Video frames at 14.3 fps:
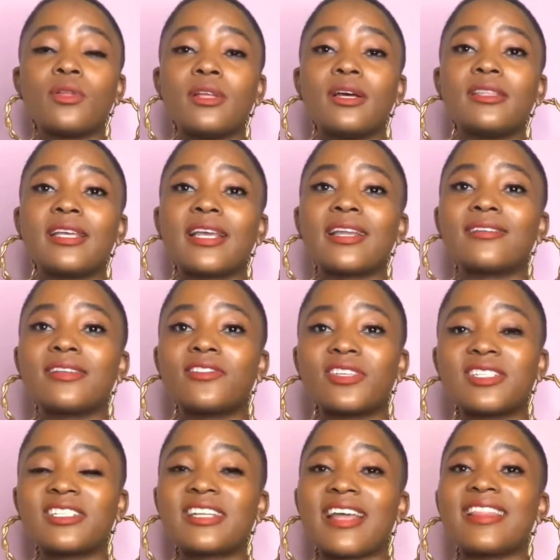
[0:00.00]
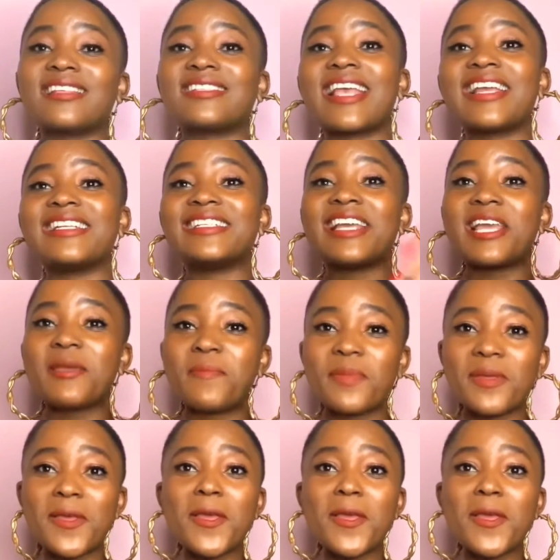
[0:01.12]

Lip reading: they can greet each other saying deipi,